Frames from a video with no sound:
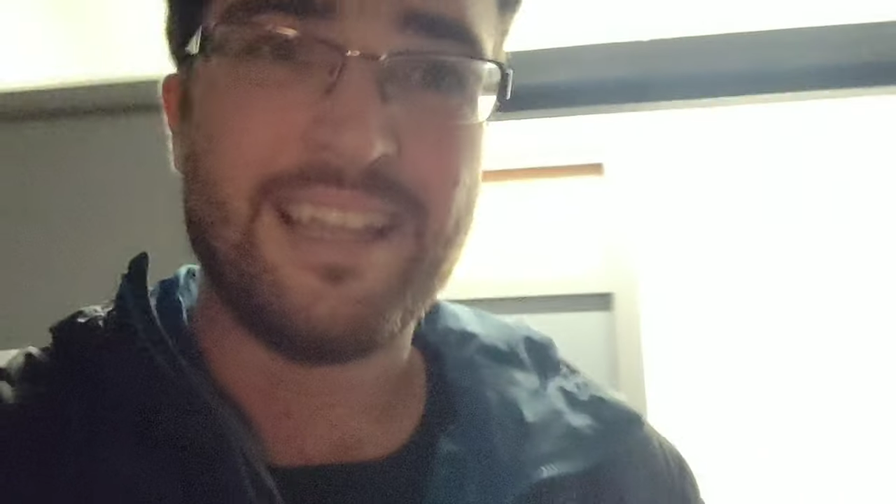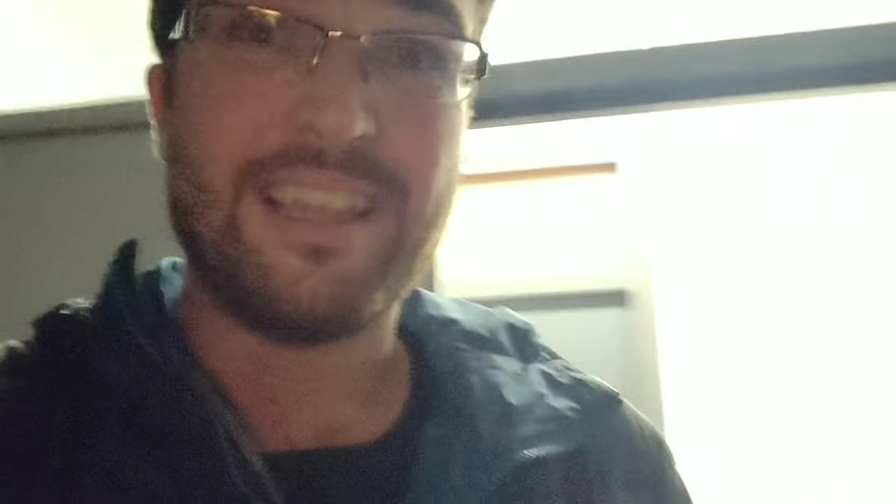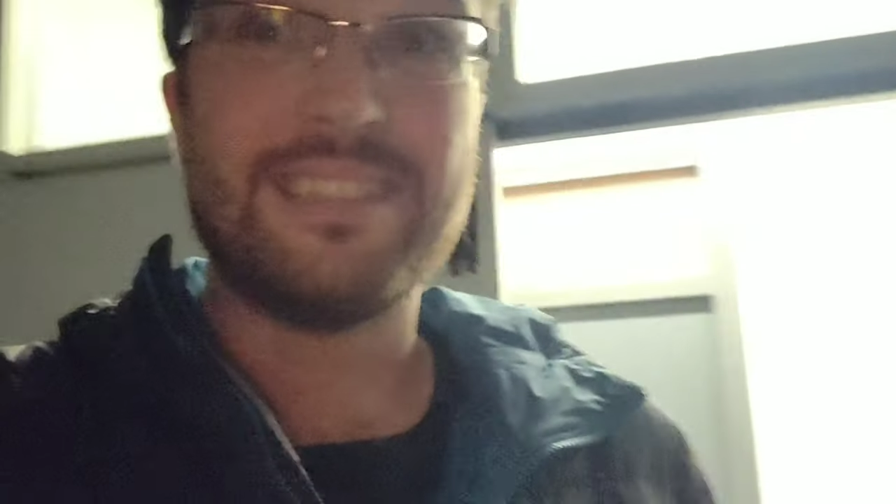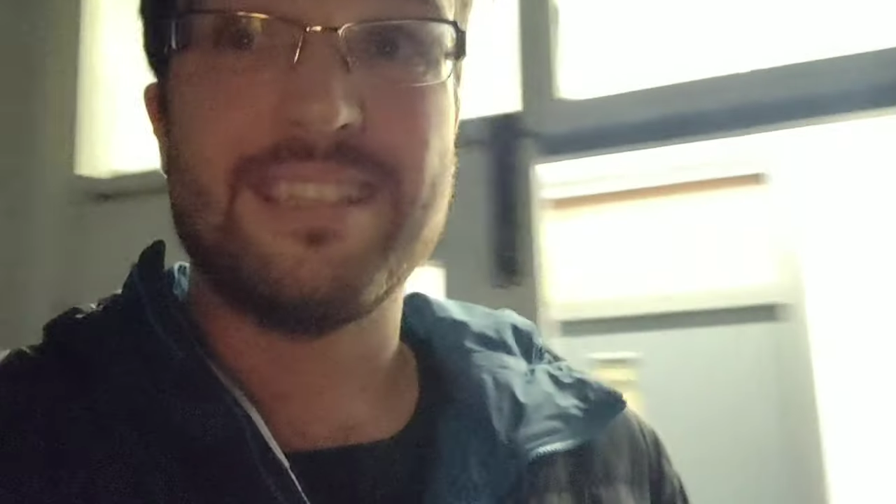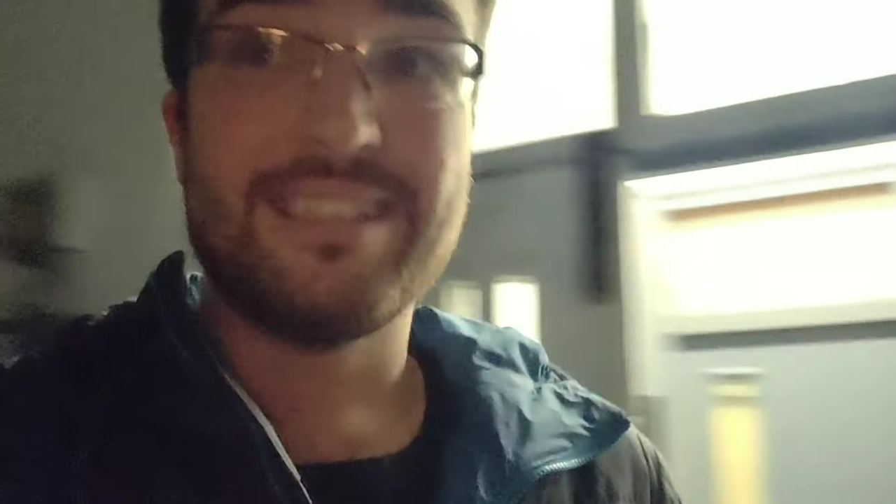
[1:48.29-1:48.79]

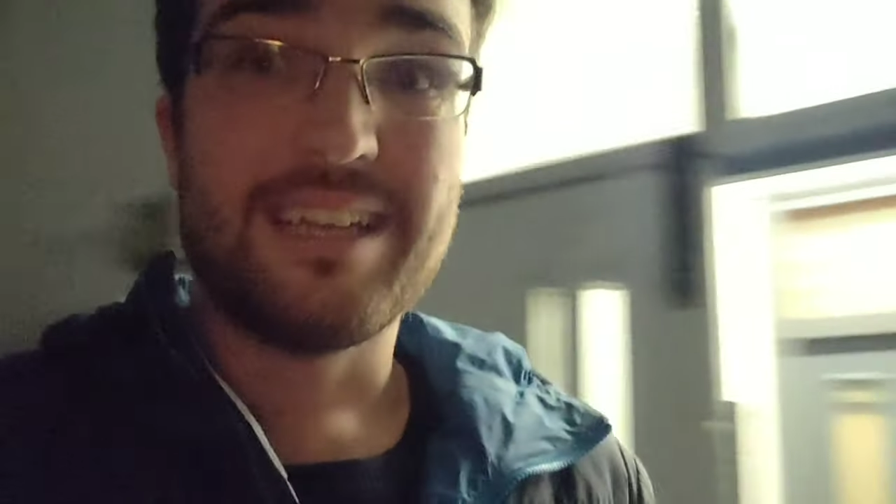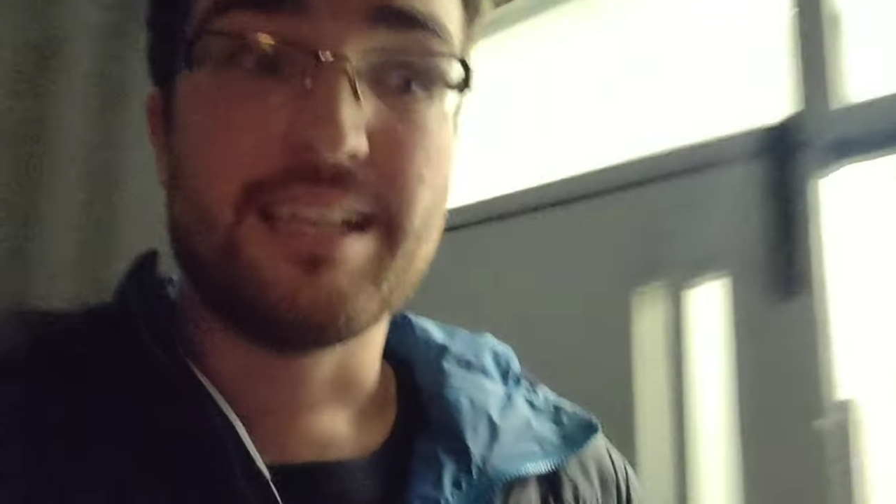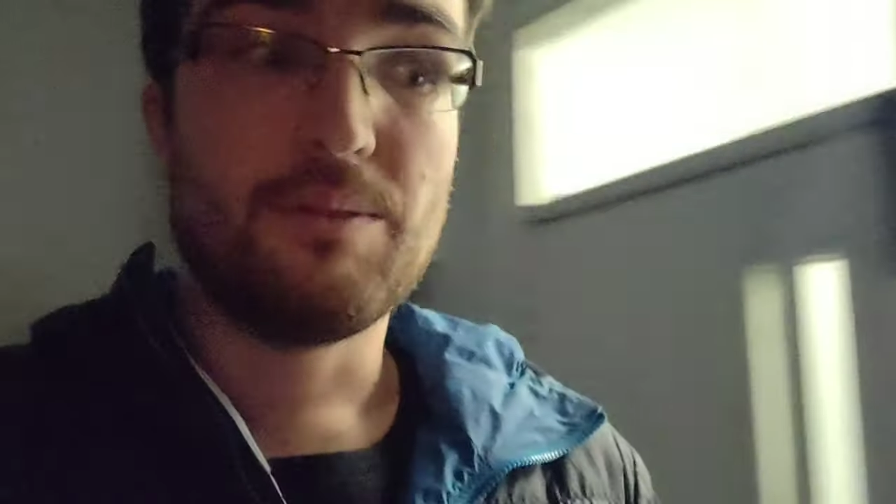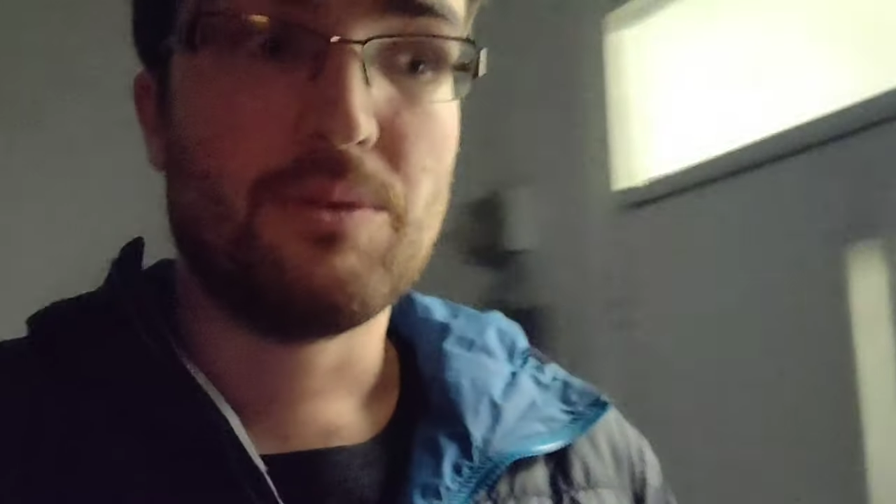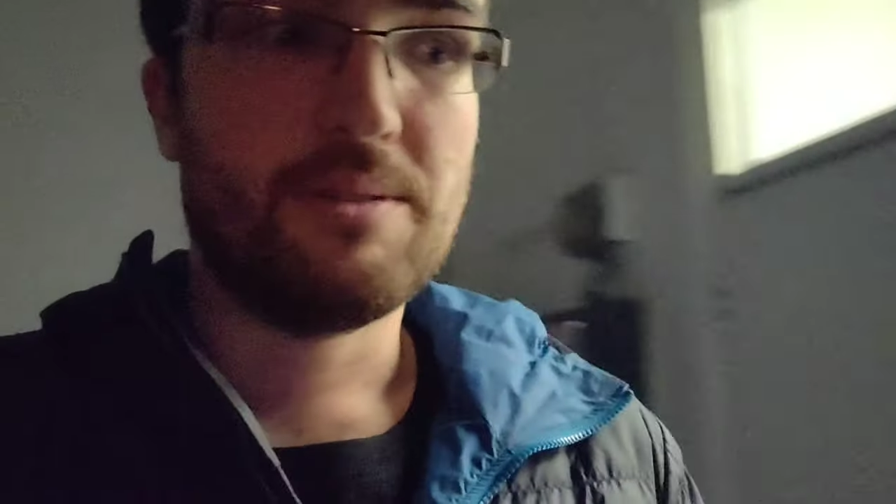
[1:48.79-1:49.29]
that's
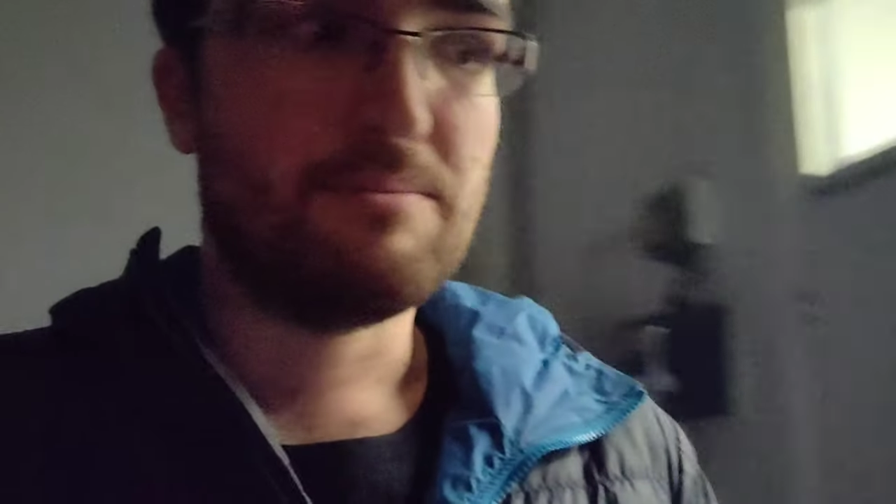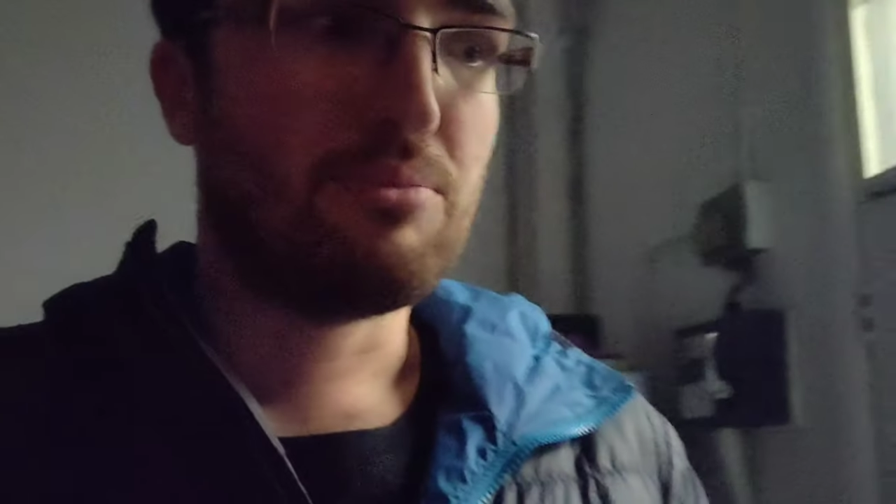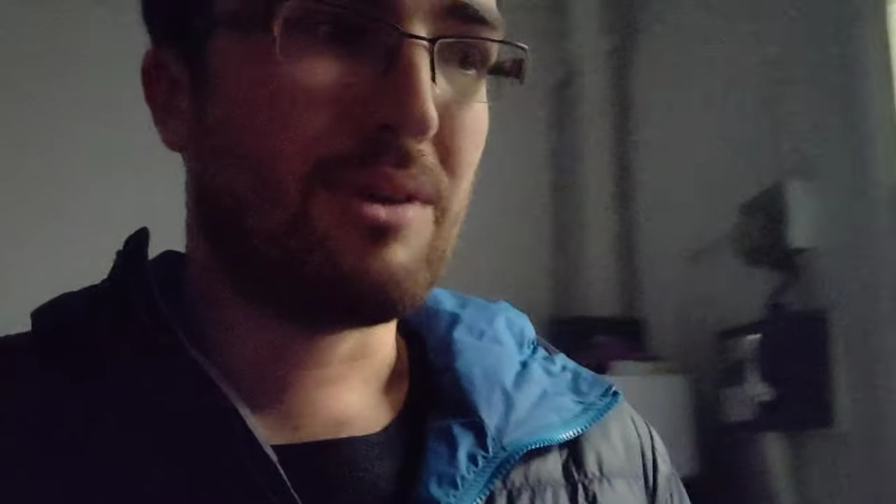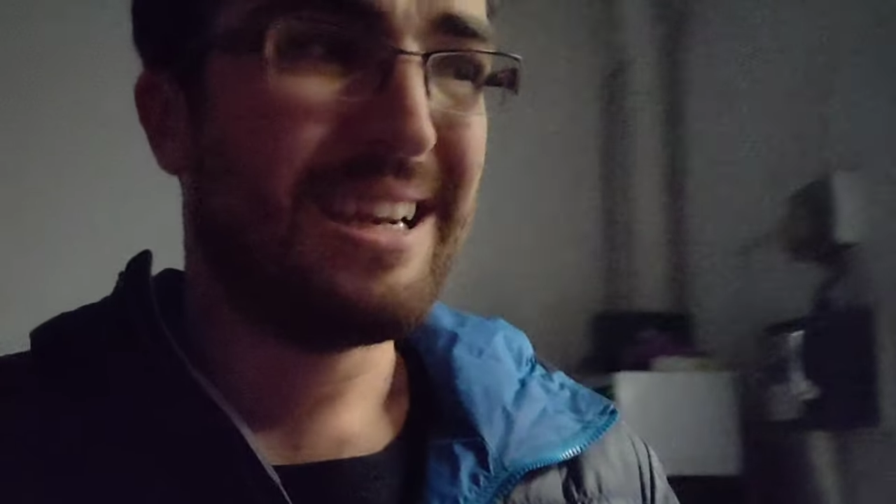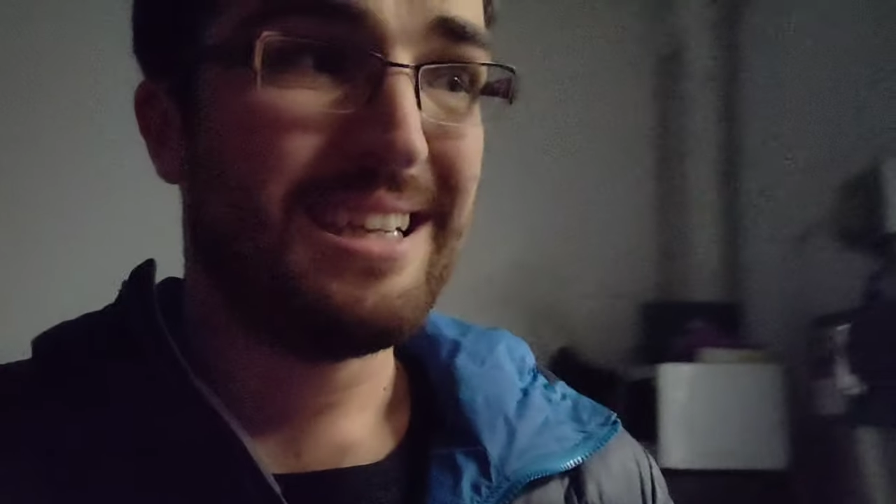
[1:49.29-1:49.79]
exactly what
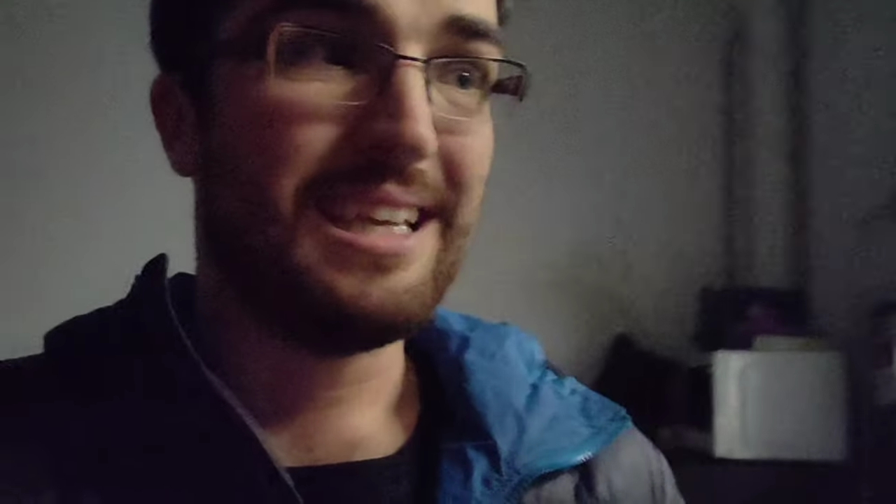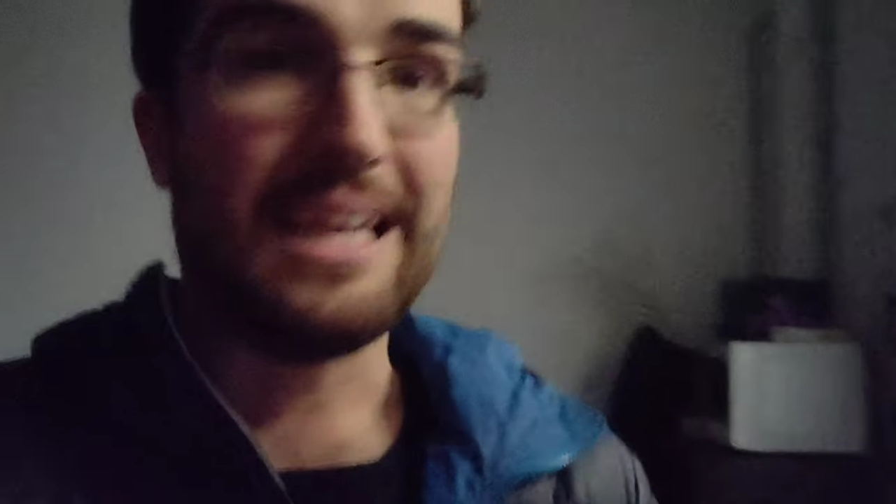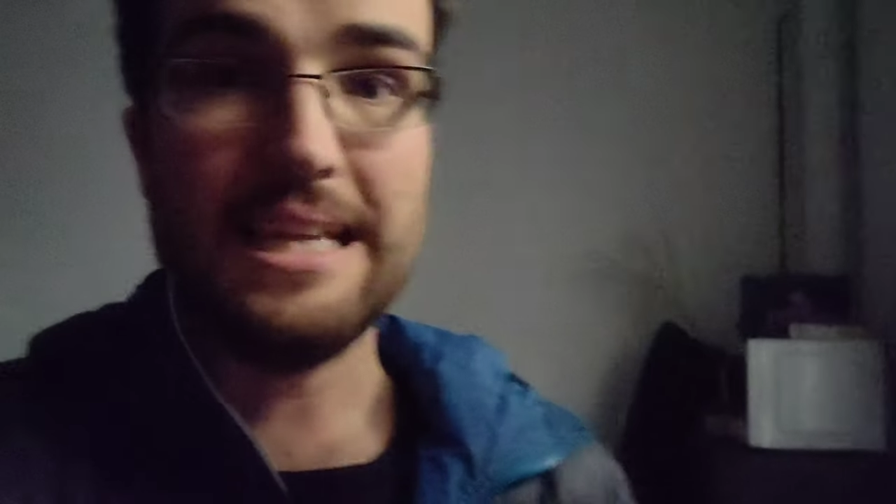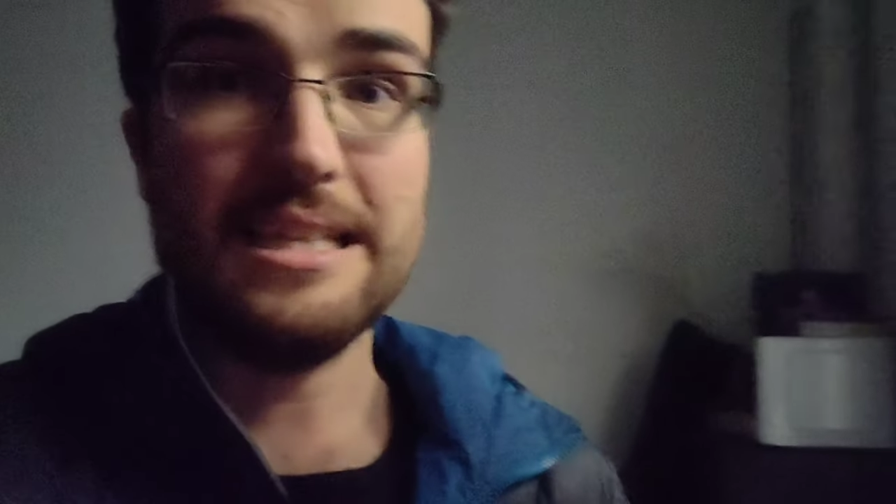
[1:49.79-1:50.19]
branding